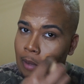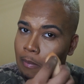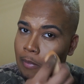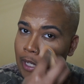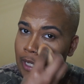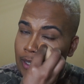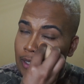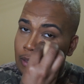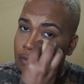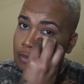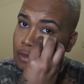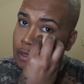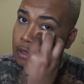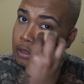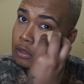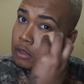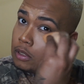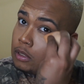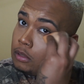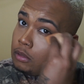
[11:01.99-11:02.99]
makeup
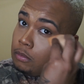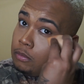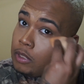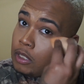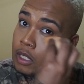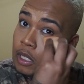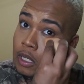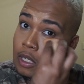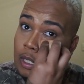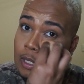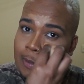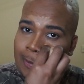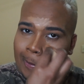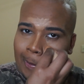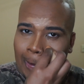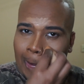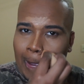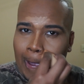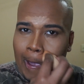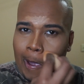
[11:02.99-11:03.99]
tutorial because
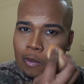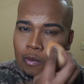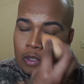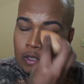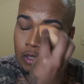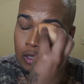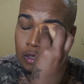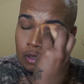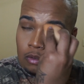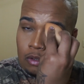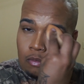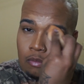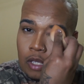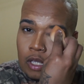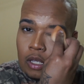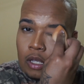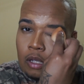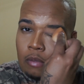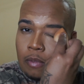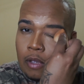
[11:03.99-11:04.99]
I wasn't doing
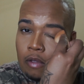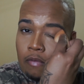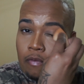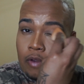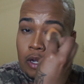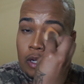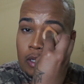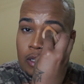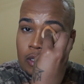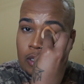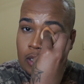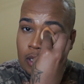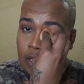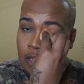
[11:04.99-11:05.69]
makeup at first.